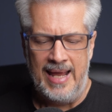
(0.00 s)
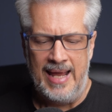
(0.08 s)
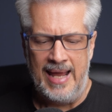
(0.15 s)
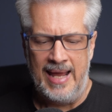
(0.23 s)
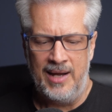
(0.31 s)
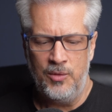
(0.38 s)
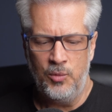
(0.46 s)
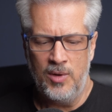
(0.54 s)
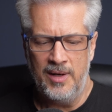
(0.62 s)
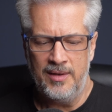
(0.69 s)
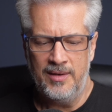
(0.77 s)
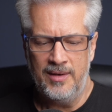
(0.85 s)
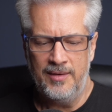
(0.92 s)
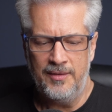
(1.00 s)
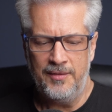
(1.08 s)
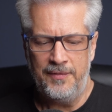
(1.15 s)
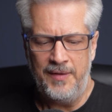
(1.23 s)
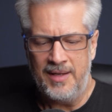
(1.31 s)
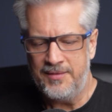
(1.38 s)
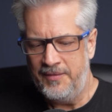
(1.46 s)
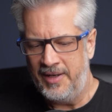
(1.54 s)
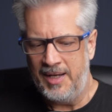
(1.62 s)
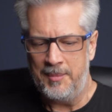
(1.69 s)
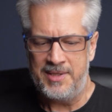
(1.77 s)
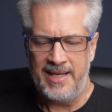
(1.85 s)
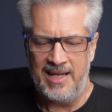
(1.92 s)
and what felt very
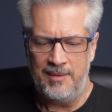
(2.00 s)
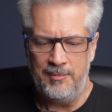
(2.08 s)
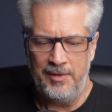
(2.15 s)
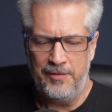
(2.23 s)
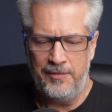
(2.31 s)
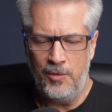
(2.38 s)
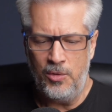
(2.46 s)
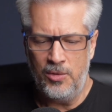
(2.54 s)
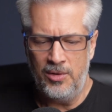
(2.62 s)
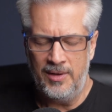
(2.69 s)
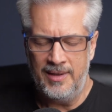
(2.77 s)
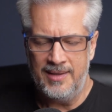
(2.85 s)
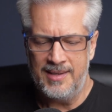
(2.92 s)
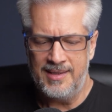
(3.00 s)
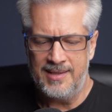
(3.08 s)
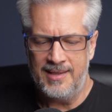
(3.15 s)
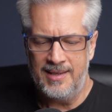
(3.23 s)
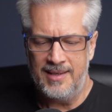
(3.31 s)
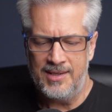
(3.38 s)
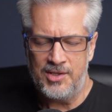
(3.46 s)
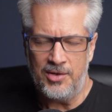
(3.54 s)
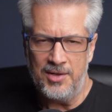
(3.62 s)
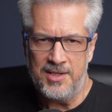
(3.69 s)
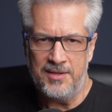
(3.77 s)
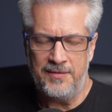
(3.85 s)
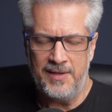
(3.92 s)
upsetting before
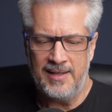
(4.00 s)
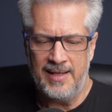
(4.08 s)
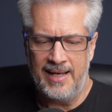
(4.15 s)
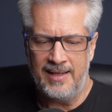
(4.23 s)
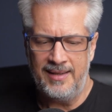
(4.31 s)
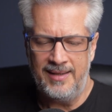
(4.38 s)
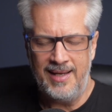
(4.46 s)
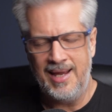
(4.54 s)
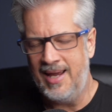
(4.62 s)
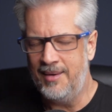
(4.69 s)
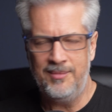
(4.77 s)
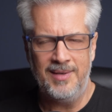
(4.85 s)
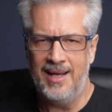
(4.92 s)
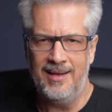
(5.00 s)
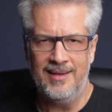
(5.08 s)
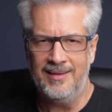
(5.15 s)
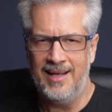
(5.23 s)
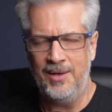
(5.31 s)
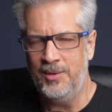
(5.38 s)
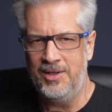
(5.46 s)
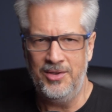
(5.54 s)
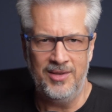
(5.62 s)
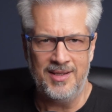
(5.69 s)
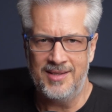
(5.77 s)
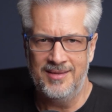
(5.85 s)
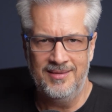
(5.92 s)
starts to feel like, yeah, I don't want to do
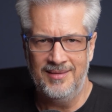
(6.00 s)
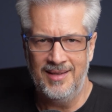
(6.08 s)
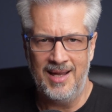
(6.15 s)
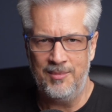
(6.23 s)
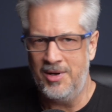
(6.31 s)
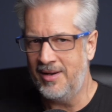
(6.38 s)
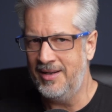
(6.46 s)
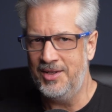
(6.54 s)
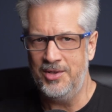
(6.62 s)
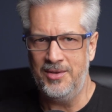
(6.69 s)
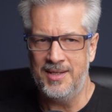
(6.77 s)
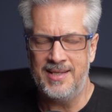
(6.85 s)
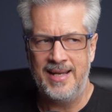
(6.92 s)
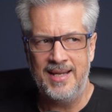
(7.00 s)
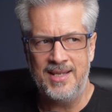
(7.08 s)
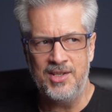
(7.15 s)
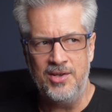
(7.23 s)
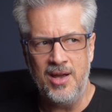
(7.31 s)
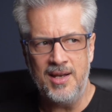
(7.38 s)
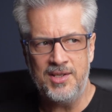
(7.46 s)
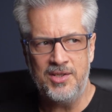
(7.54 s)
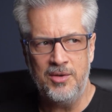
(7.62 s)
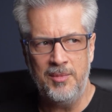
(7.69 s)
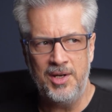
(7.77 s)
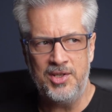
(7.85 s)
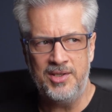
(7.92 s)
this. I'm not going to do this. And it's not
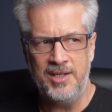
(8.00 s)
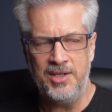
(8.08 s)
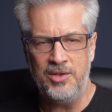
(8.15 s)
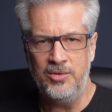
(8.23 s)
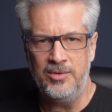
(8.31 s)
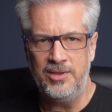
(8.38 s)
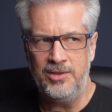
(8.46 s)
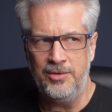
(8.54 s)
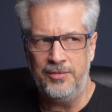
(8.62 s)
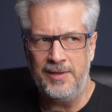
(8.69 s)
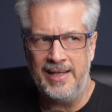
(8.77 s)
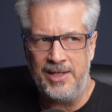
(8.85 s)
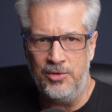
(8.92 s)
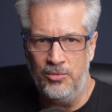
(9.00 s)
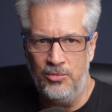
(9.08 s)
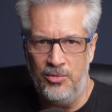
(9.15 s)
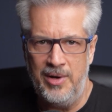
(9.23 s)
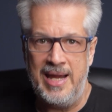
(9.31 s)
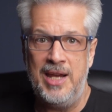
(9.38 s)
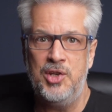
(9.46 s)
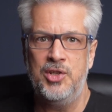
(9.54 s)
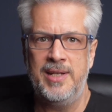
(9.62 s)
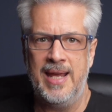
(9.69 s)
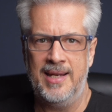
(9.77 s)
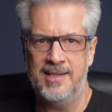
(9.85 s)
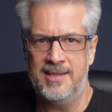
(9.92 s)
so much that you feel like you rage
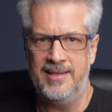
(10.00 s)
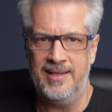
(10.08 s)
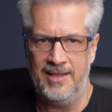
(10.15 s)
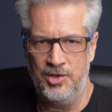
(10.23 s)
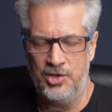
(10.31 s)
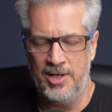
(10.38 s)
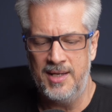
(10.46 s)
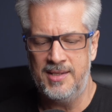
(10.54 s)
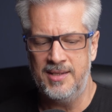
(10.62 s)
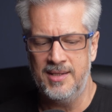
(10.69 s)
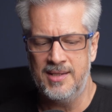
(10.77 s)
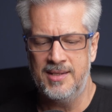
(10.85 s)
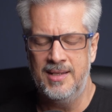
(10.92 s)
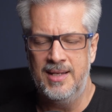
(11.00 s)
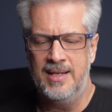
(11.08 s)
against the injustice.